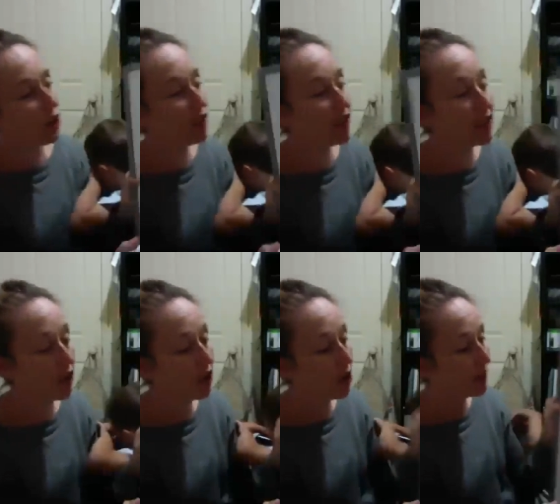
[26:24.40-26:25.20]
who did
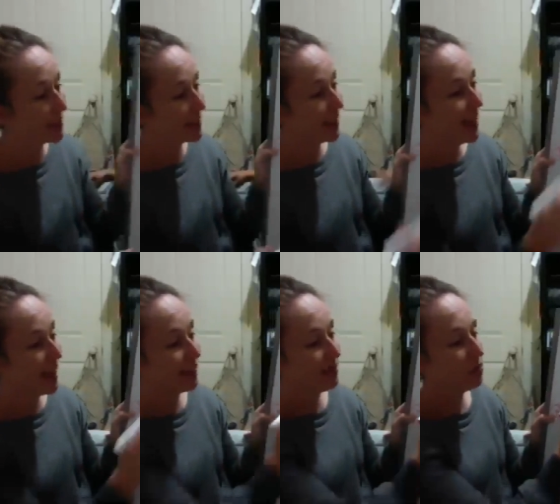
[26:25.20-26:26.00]
Lauren know at the
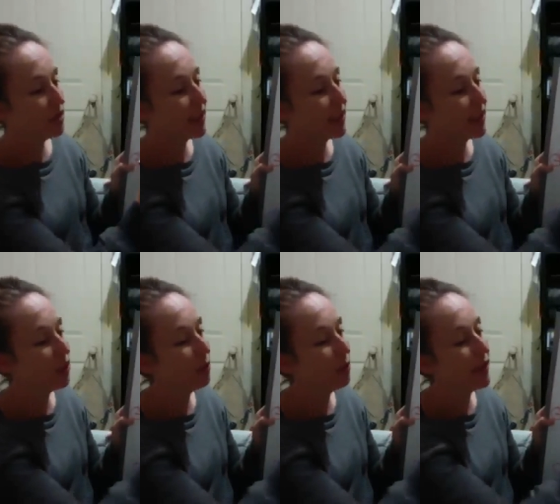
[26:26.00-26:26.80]
start? Didn't even
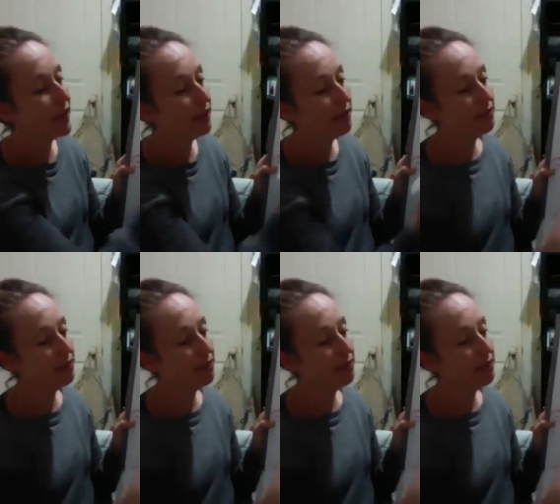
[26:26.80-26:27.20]
know me.